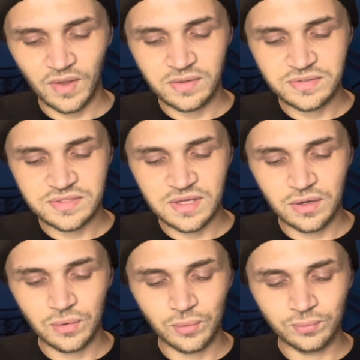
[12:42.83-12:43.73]

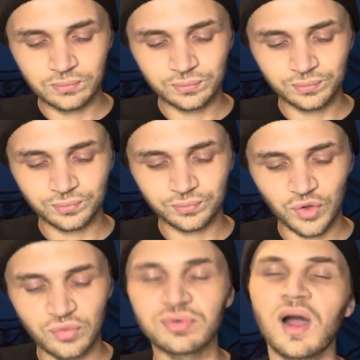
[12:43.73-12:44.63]
so
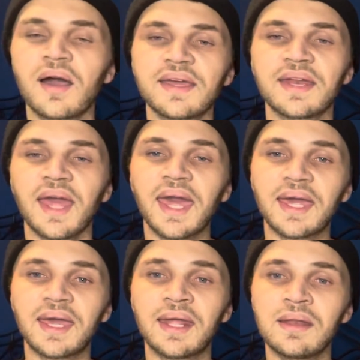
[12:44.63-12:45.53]
Rock and
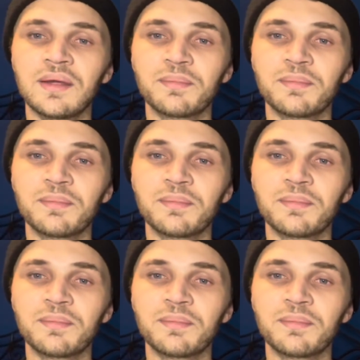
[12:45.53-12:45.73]
Ann